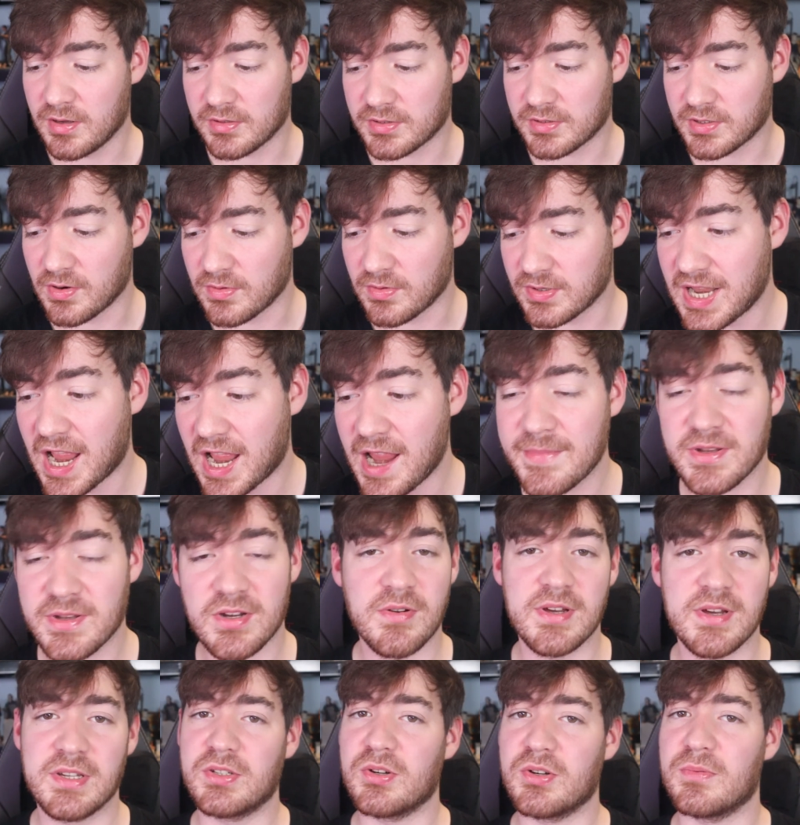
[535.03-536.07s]
So time is
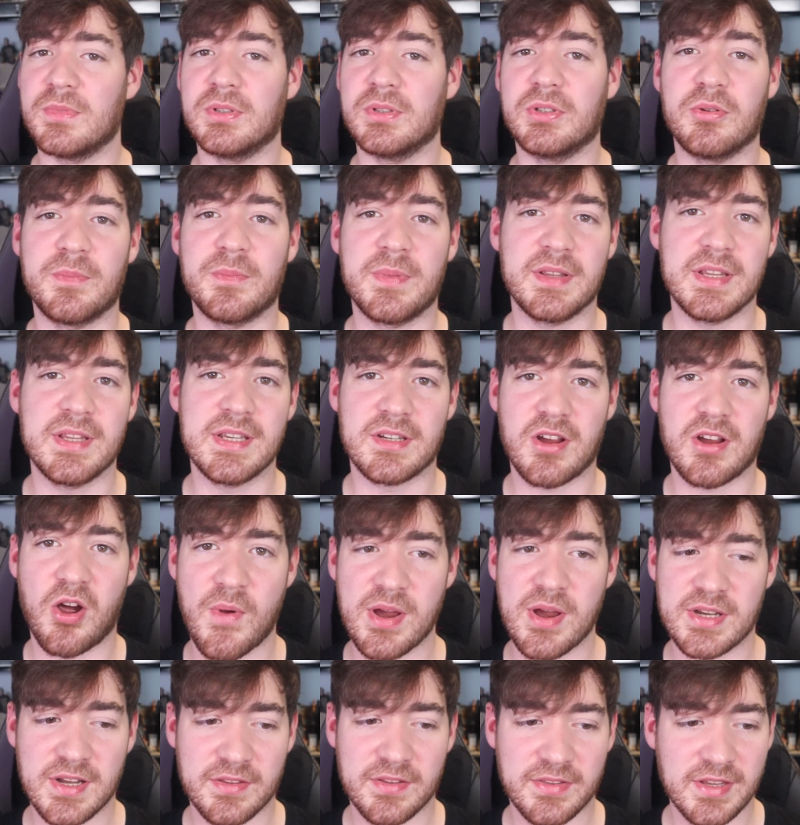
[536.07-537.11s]
always jumbled up in these
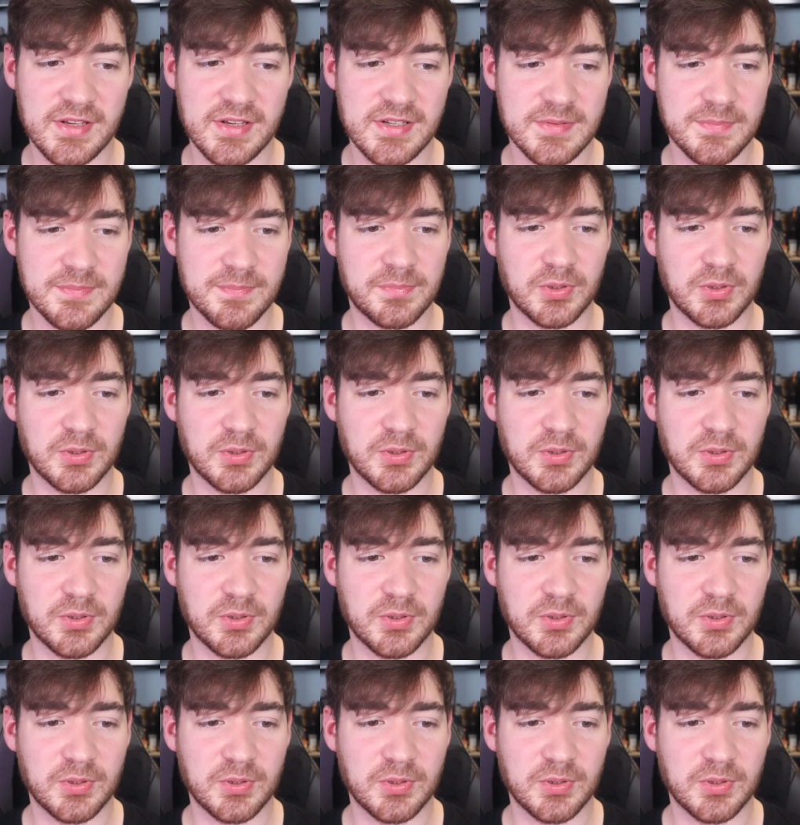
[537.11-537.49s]
comics, I think.